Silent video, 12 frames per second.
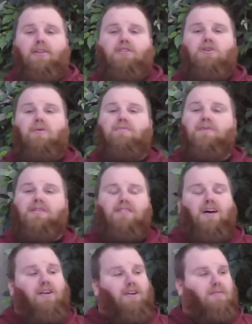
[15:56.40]
So we've been
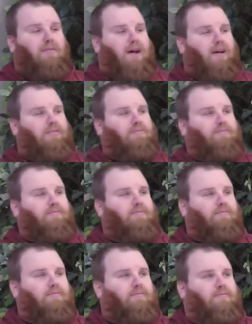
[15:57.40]
talking about
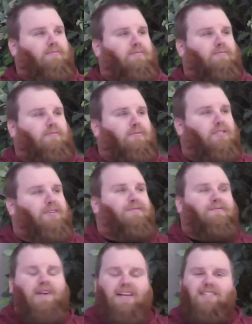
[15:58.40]

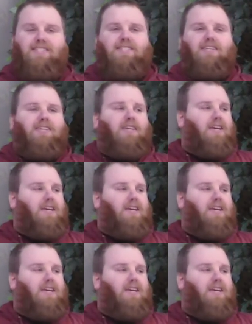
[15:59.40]
defense and